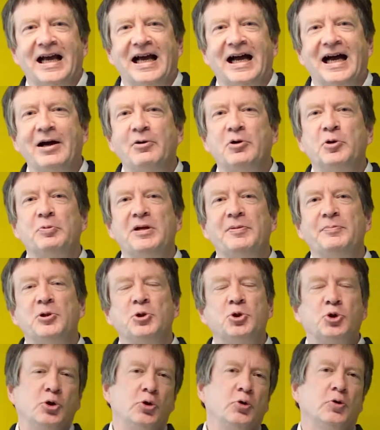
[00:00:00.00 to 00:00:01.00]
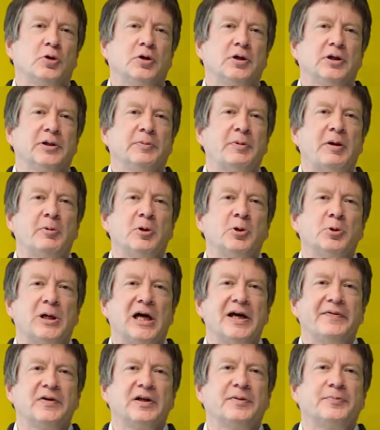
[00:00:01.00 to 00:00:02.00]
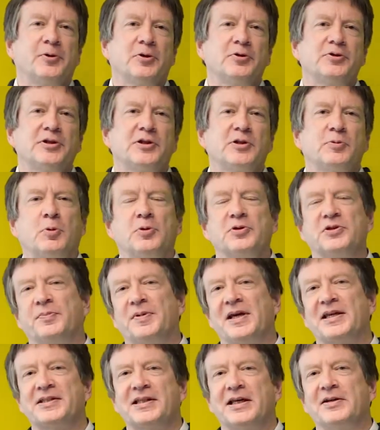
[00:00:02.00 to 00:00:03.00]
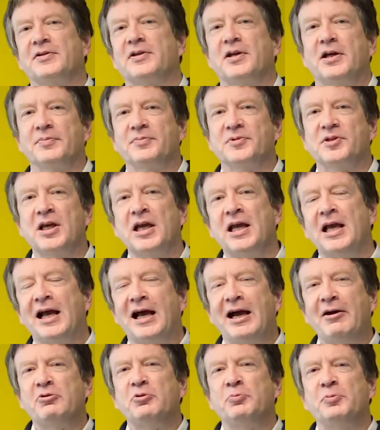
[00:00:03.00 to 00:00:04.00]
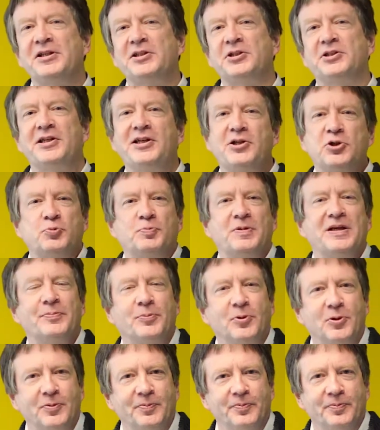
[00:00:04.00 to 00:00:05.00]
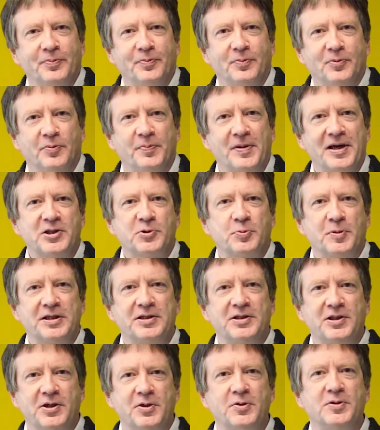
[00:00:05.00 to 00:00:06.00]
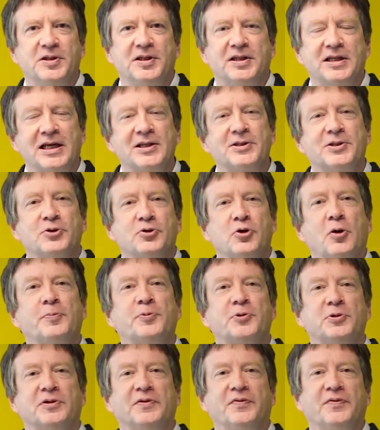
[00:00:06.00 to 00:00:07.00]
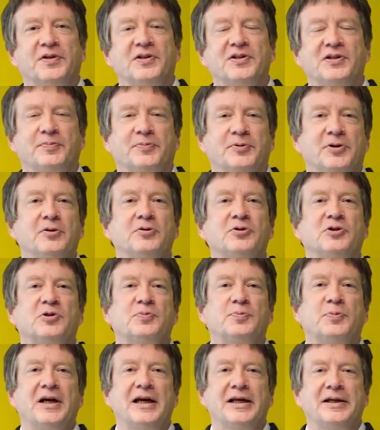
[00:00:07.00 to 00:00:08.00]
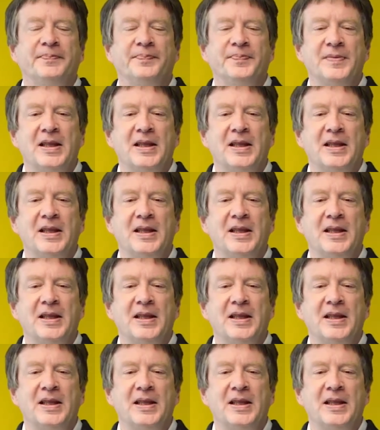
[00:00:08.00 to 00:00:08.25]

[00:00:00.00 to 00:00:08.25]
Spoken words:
How could we be sure that we were driving a project towards the best outcomes? How could we teach people the best way to use it as adoption of this approach spread?